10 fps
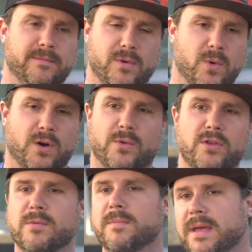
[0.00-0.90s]
work with
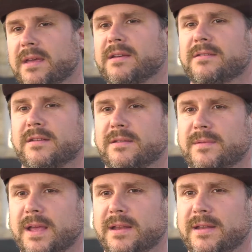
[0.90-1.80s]
human beings,
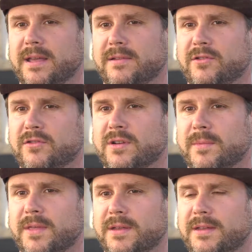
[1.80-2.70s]
and just some
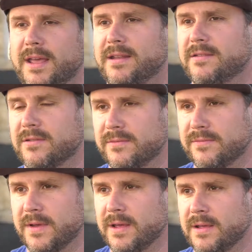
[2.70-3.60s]
of the tenets
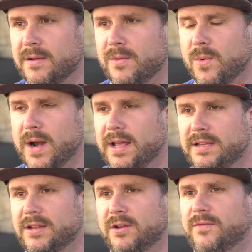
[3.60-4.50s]
of what I
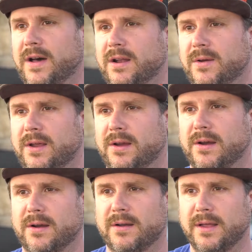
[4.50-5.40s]
still follow
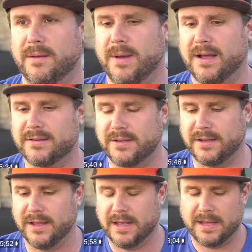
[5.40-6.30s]
here in
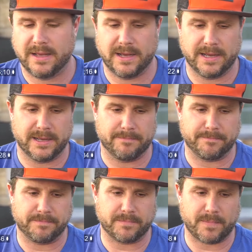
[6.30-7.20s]
Moxie.
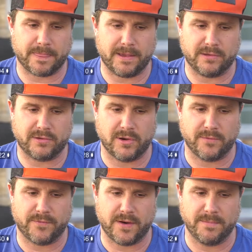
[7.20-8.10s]
So
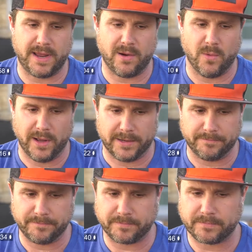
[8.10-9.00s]
from day
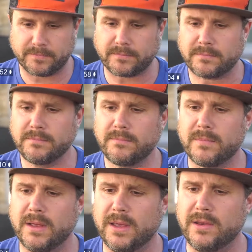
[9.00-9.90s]
one,
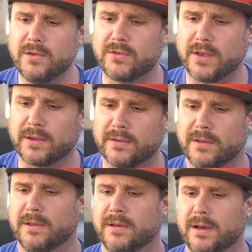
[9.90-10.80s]
in using
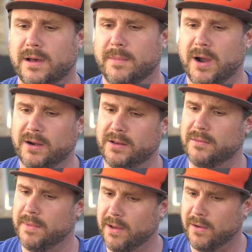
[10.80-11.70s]

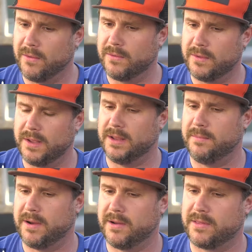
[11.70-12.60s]
Heartland Mill
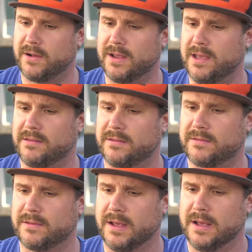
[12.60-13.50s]
in Marienthal,
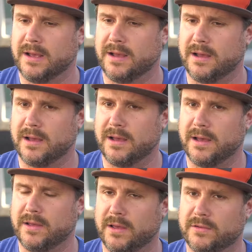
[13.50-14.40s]
Kansas,
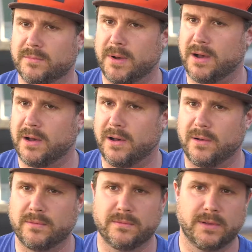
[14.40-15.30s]
a small